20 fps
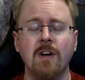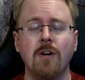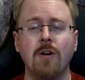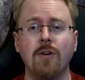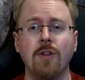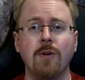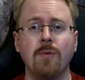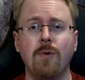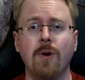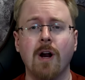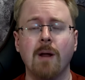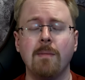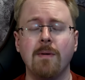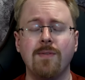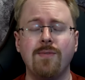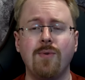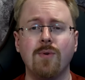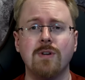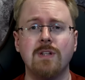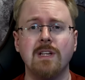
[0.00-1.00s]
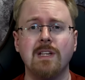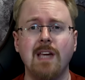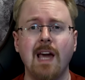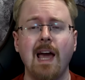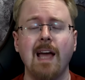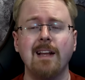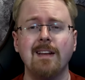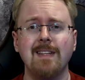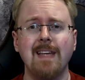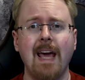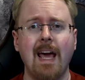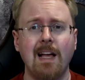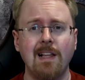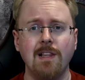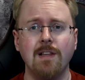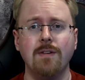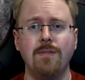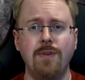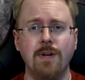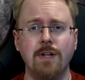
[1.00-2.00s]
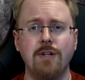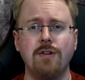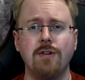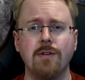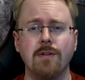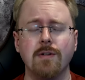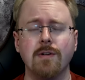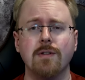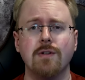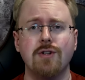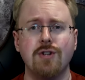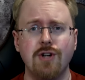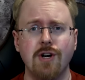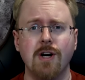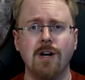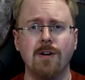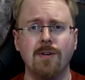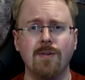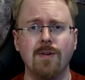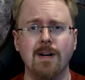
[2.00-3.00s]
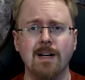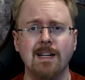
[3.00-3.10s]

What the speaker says: on the Warhammer 40k television show.